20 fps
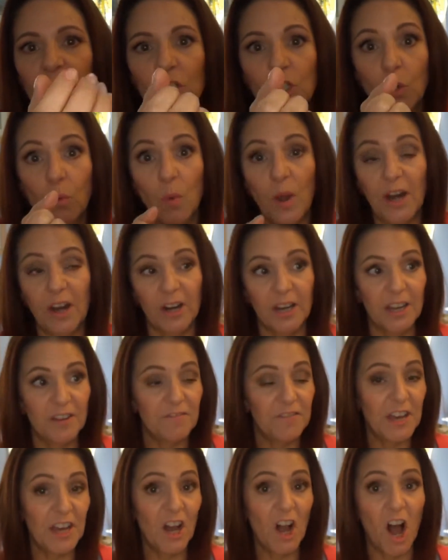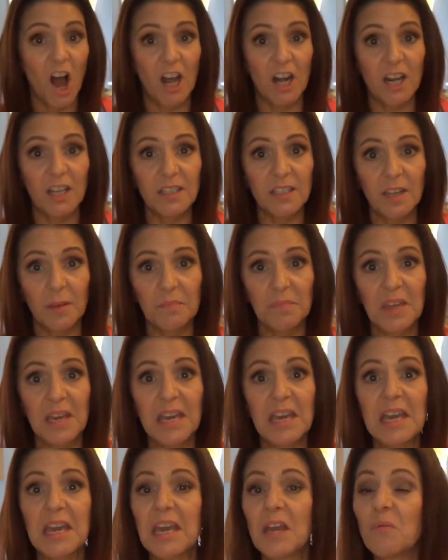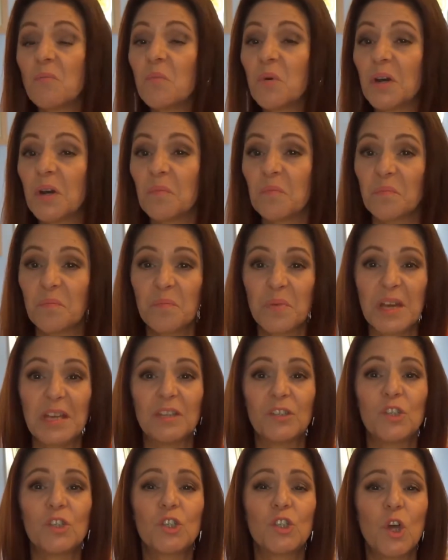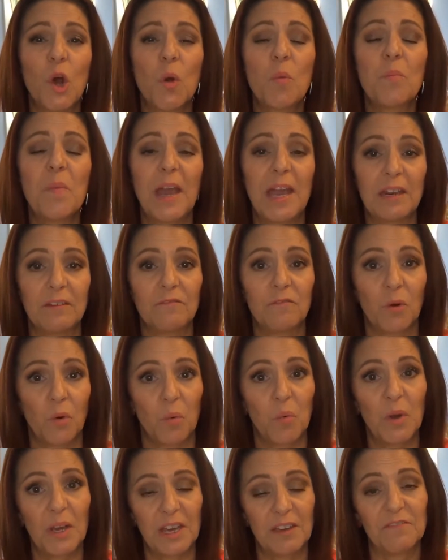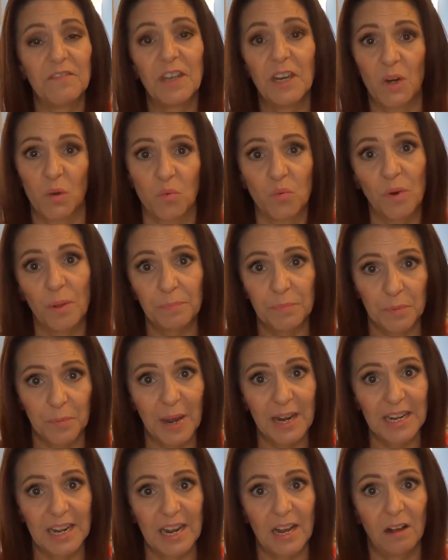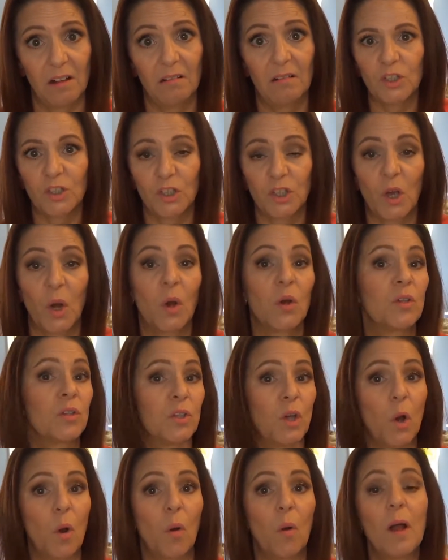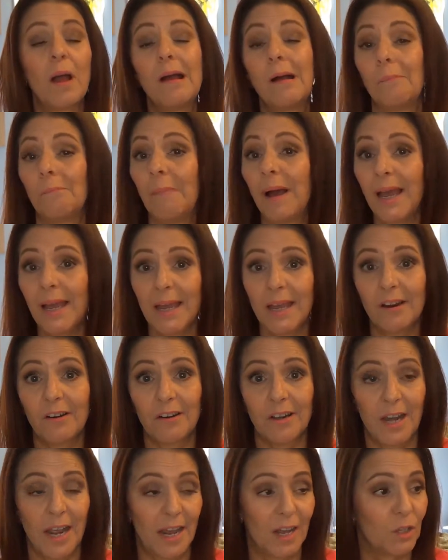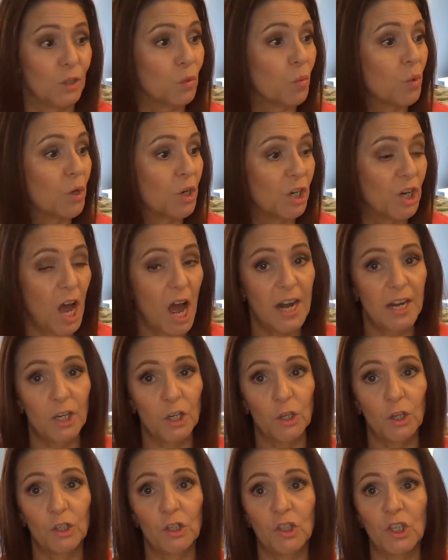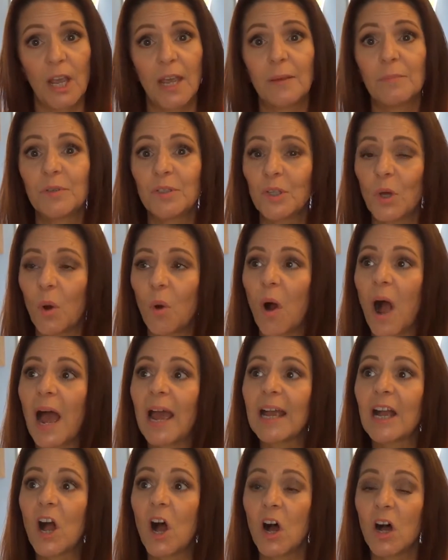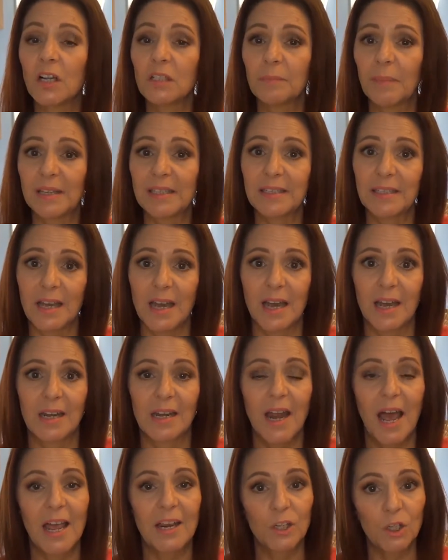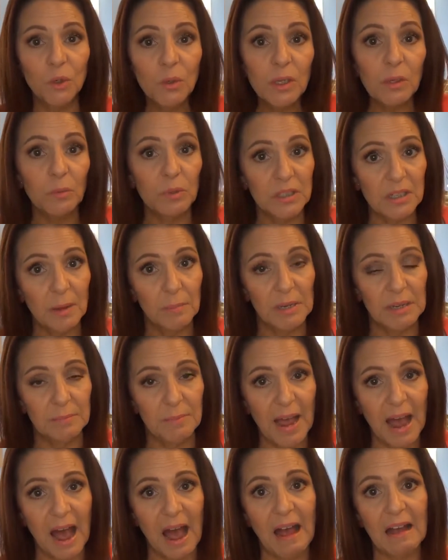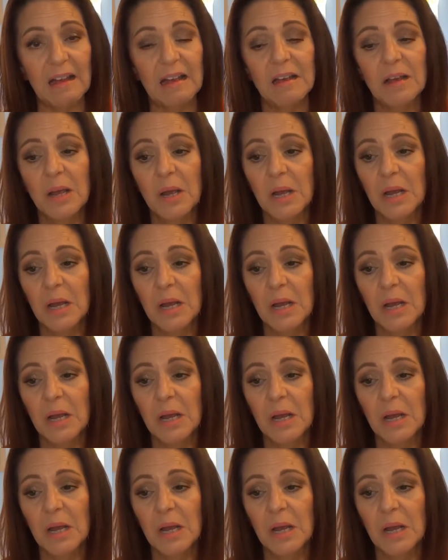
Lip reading: to where if it caught on something, it would have been so painful if it had ripped my nail. So my hair and nails were not in good shape. So I called my son. I knew he was coming back.